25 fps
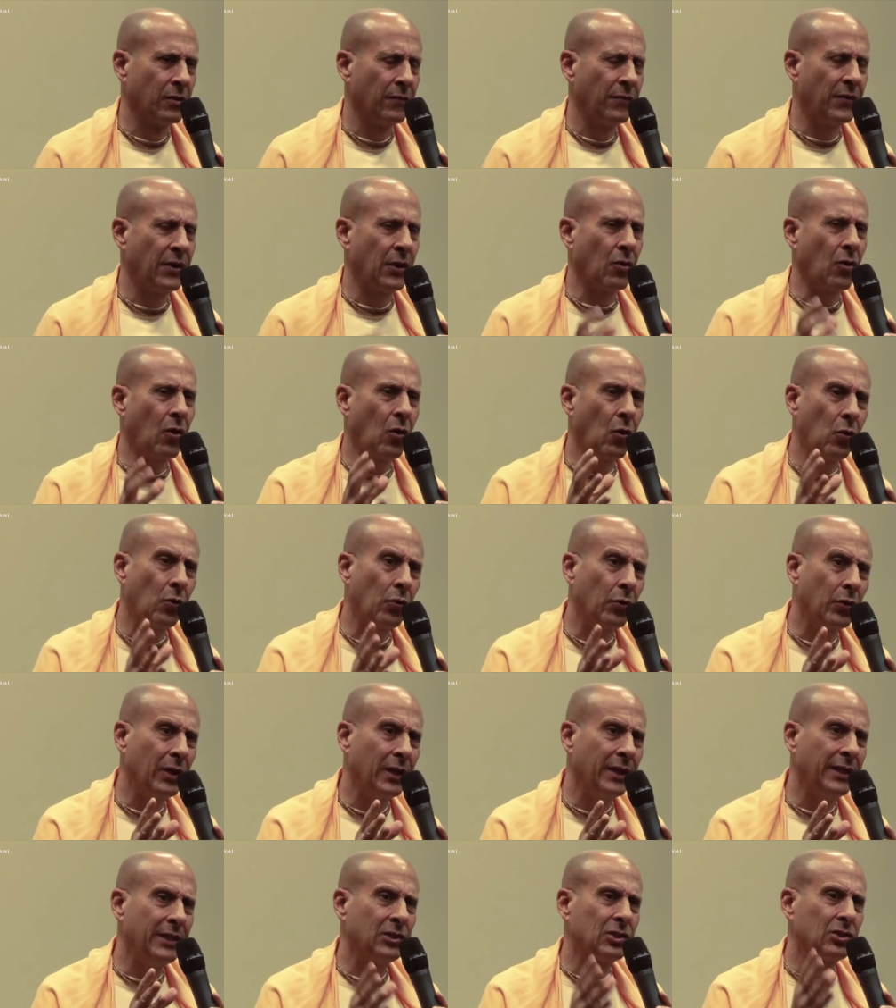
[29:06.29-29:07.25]
they're
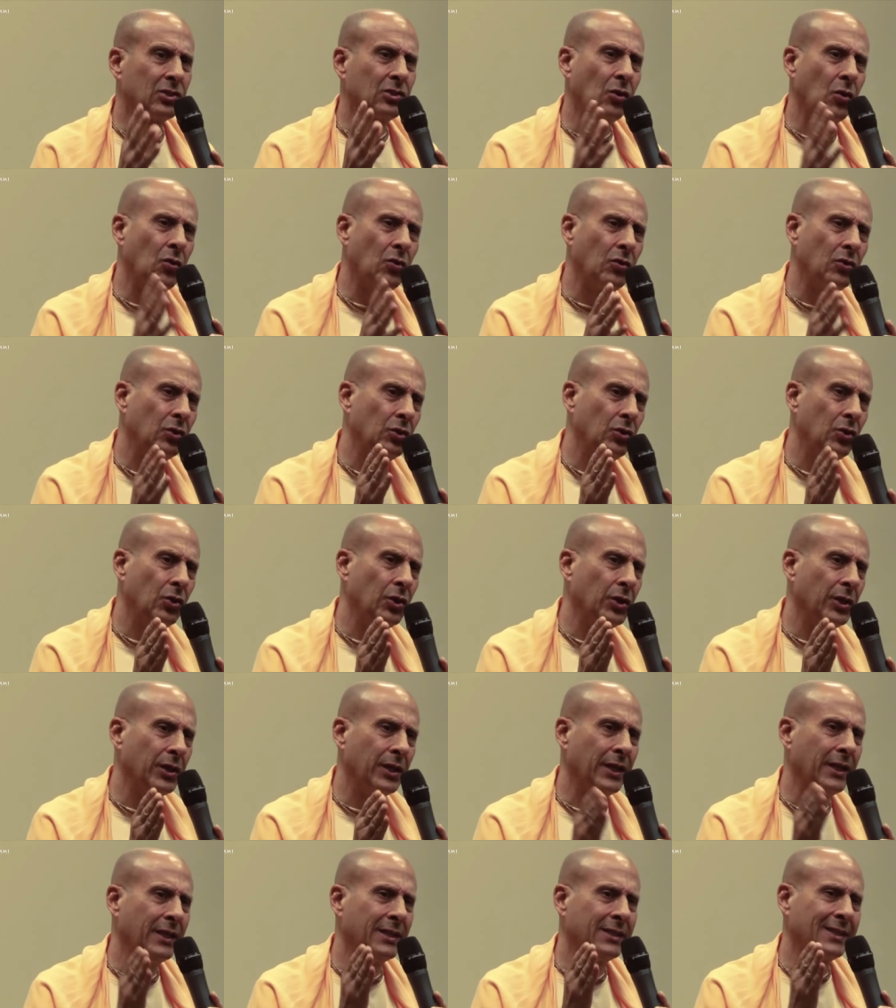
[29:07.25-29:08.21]
only so
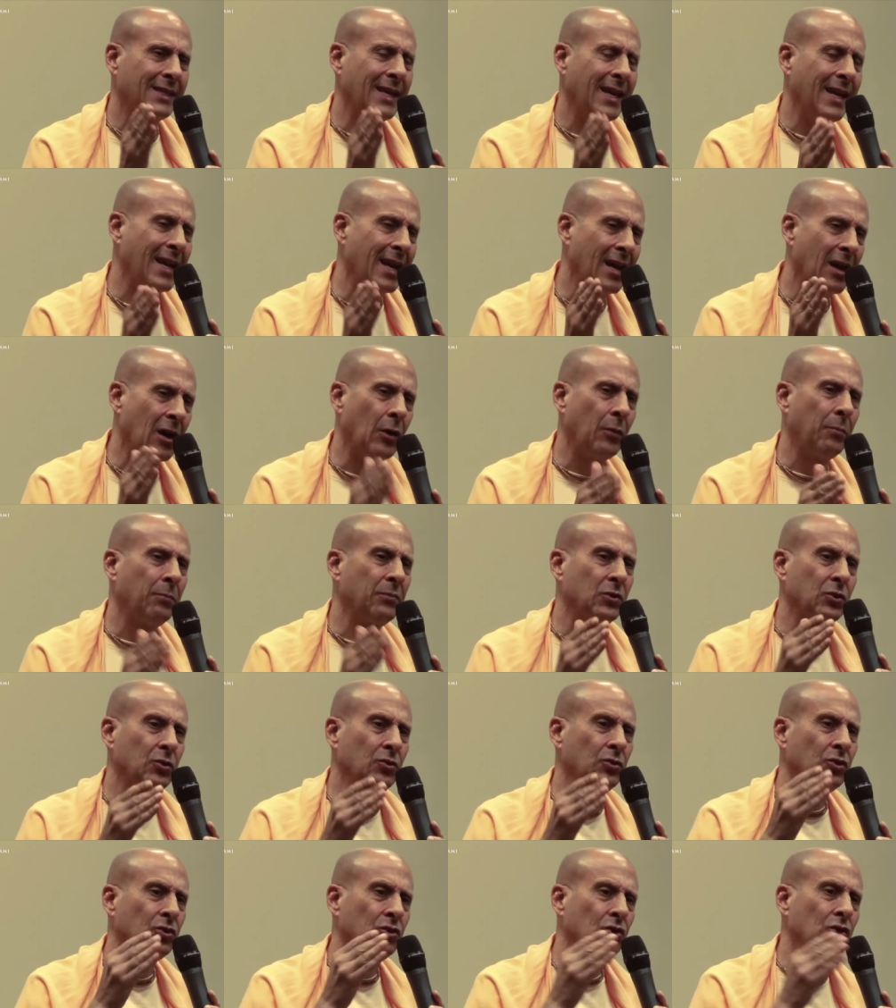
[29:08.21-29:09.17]
good as they help
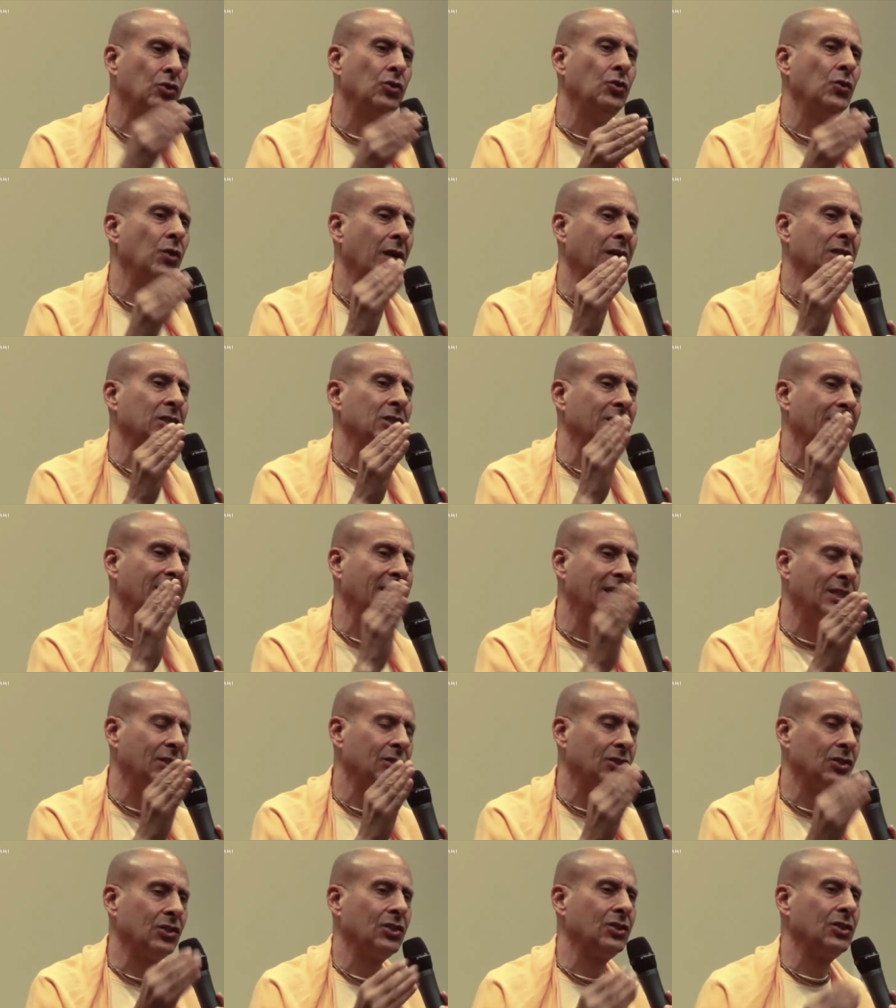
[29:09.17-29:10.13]
to tune us
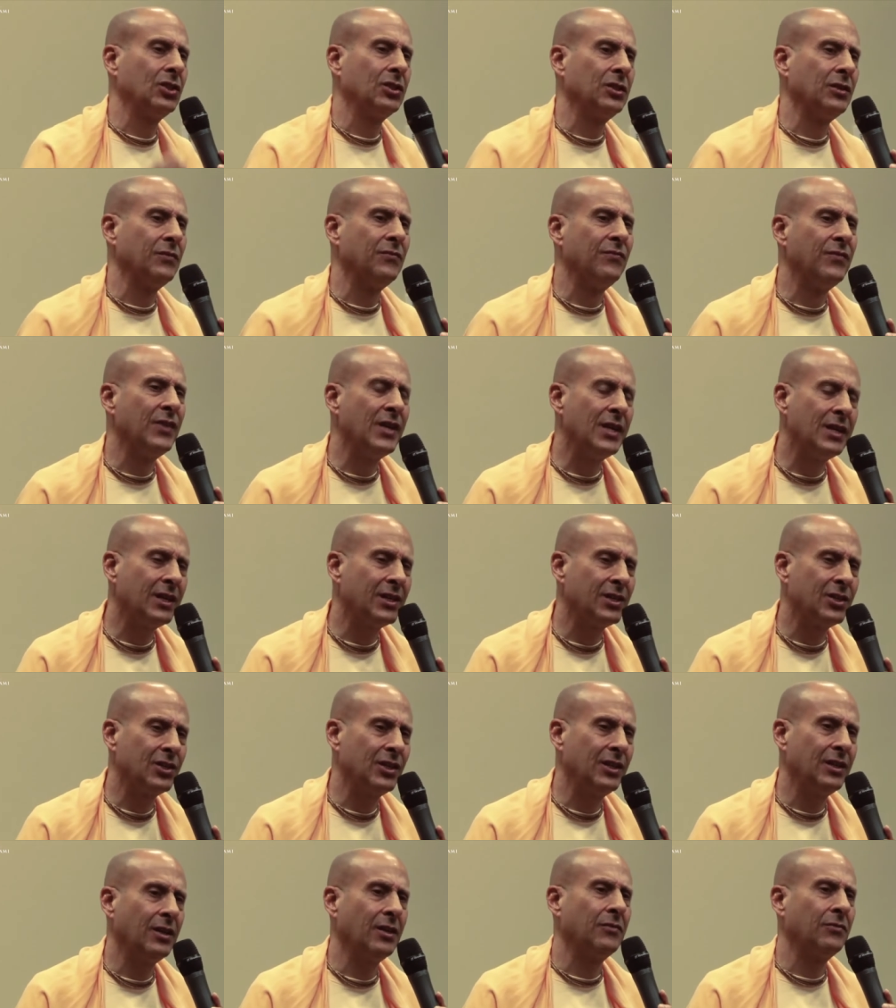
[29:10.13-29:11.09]
in to the
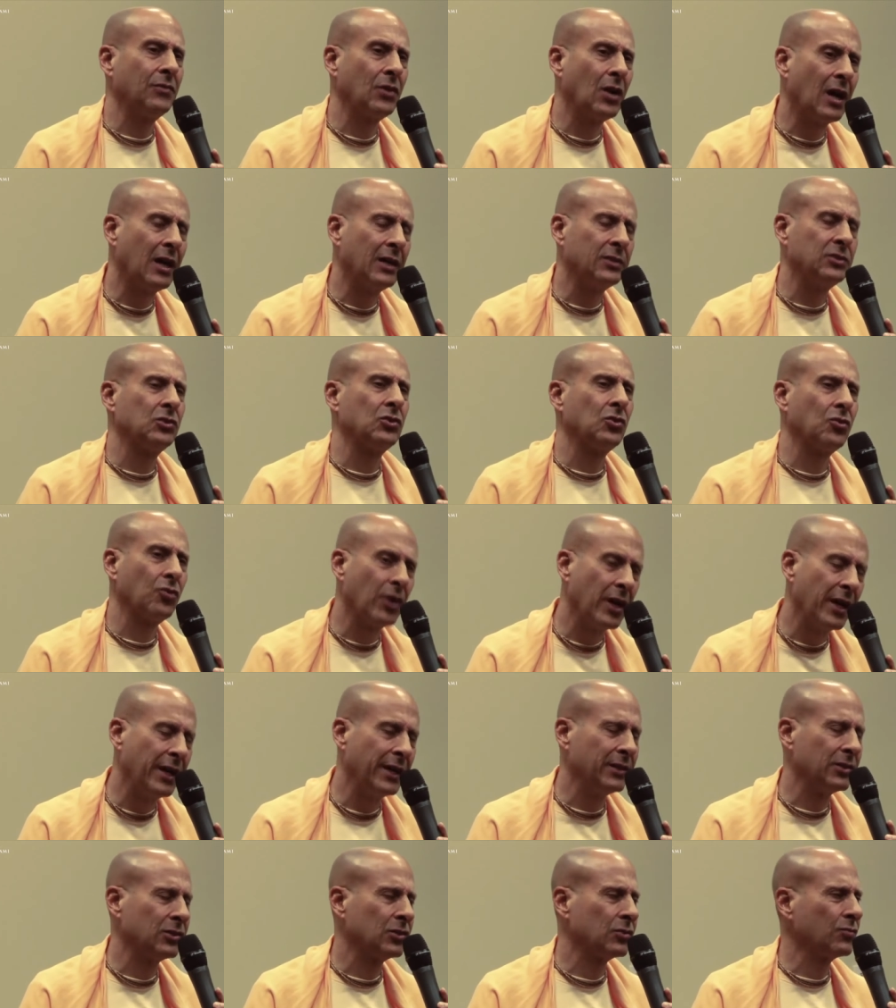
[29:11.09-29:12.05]
divinity of God's
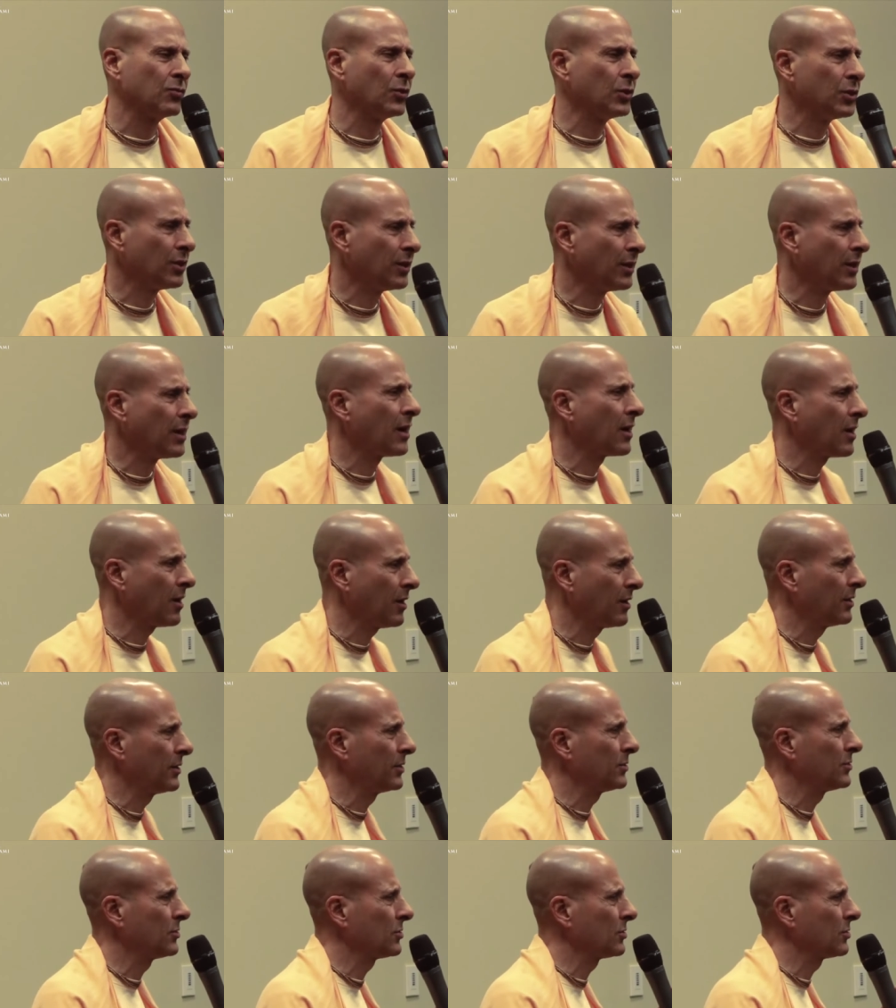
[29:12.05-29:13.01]
grace within our
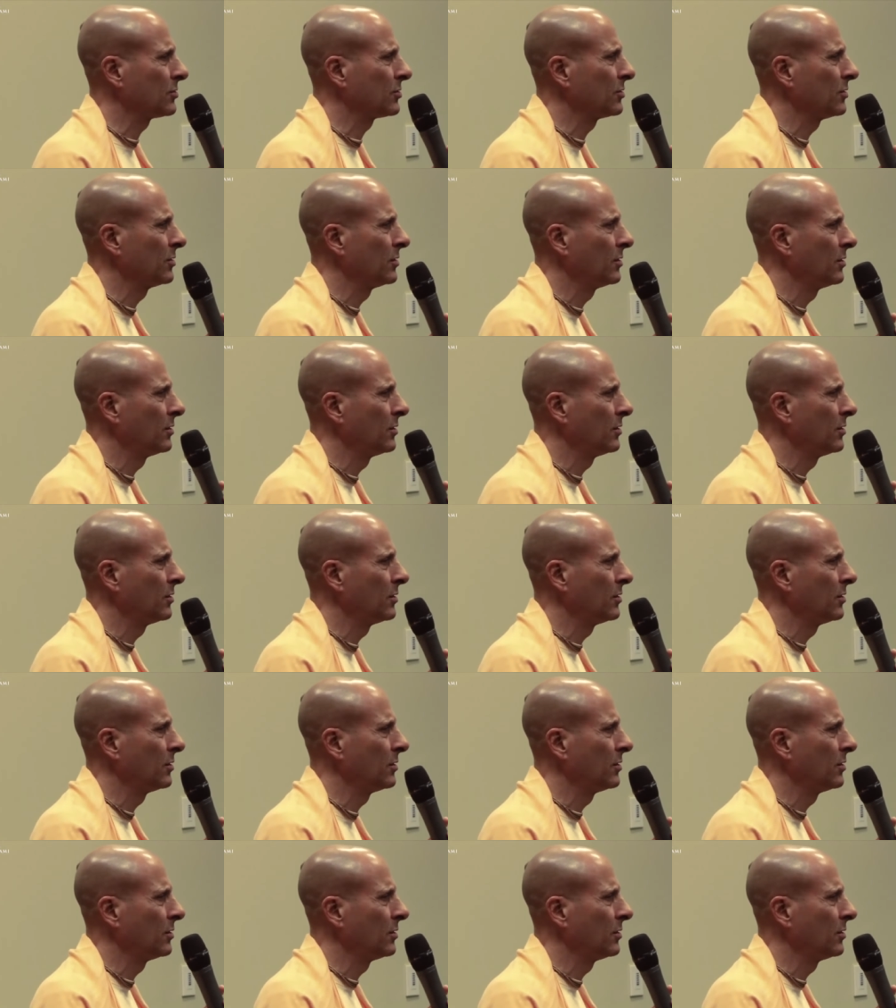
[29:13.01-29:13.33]
hearts.